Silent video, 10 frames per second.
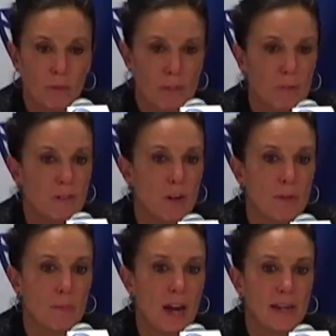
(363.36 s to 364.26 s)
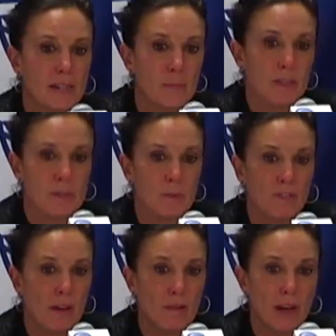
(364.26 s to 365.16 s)
Once we saw the brackets, because we
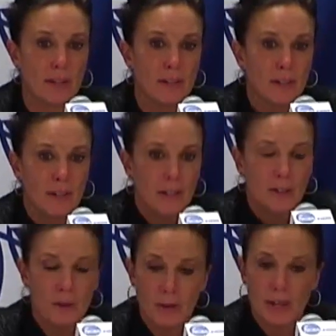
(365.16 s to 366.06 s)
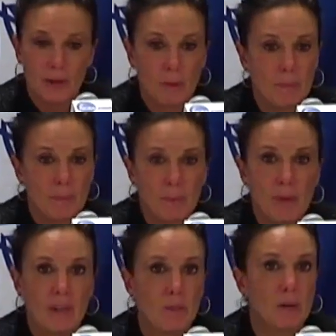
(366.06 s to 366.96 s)
felt like, you know, hey, we
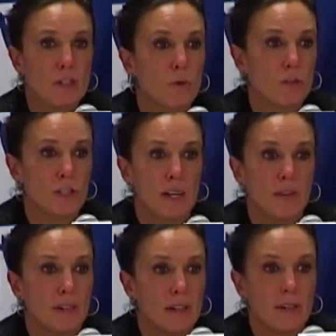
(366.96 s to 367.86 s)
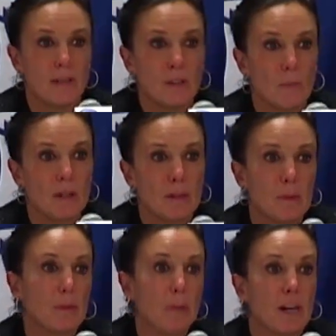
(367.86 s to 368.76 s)
may have to play Georgetown, and, you know, we need to
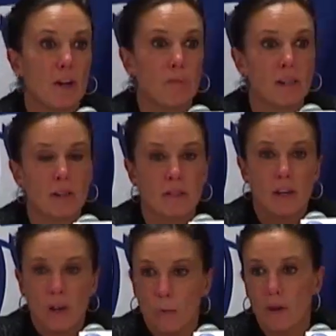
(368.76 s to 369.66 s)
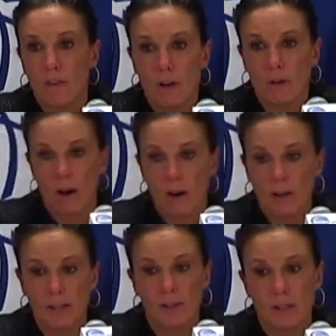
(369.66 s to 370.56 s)
be prepared, because one of our
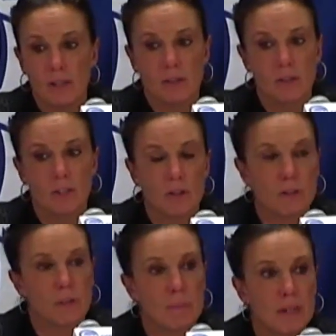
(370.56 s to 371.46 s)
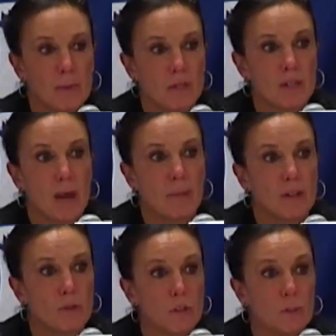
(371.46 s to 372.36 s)
Achilles heels this year has been being able to stop a
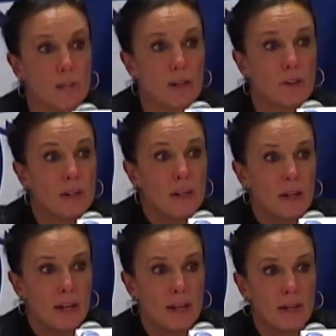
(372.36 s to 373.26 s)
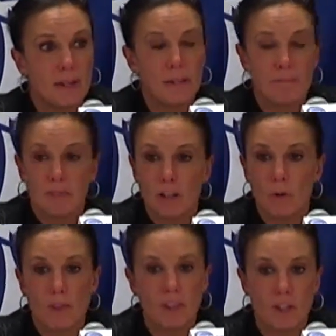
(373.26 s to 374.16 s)
go-to player. And, you
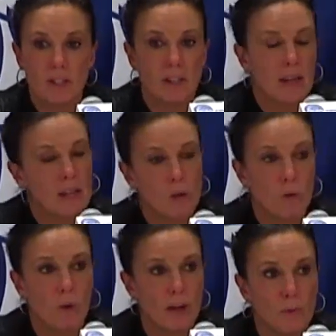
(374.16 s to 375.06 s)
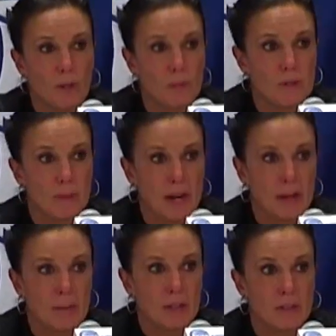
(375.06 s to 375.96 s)
know, we think she's a lot like Raquana Williams at
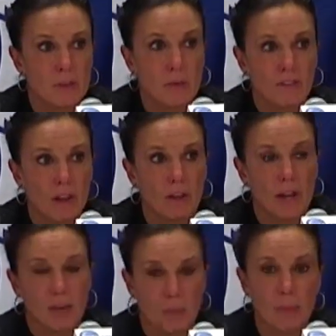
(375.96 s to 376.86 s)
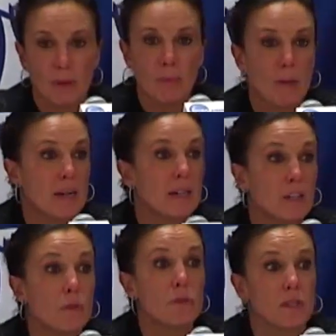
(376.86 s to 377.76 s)
Miami, and so we felt like we might need
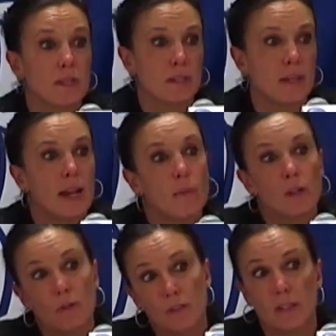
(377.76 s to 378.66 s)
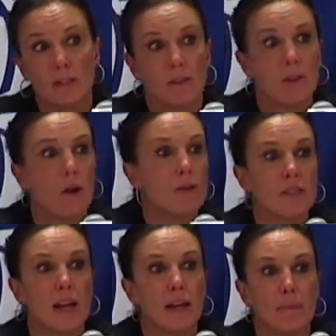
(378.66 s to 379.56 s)
to use it. And tonight we used it on all
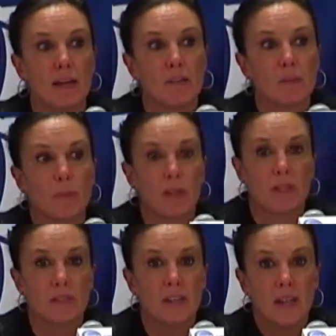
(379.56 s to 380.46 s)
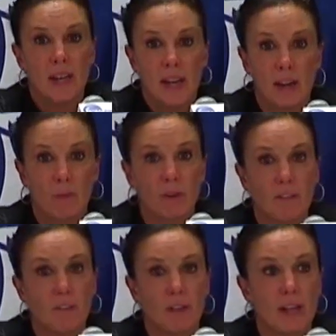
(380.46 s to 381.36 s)
side out-of-bounds plays, and I really
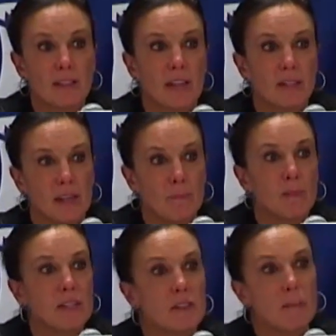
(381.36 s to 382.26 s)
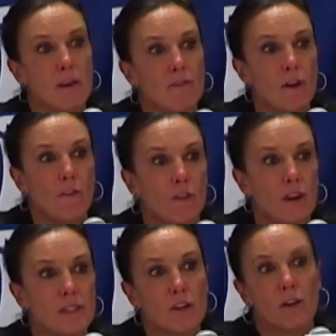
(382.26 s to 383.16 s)
feel like that mixed up our
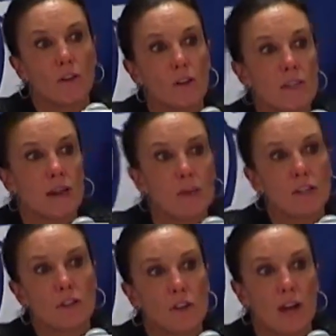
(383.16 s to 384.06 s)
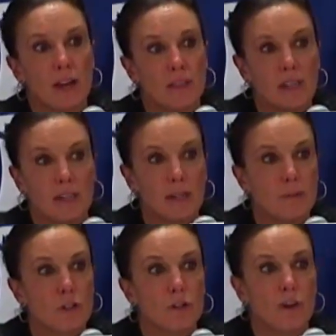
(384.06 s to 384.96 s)
fronts and our looks, and I'm not sure, I think it
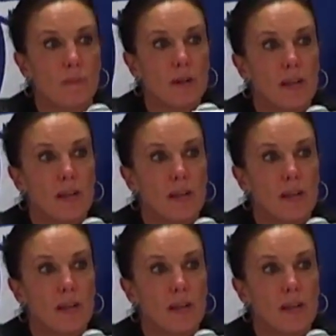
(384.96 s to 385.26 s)
kept Sugar off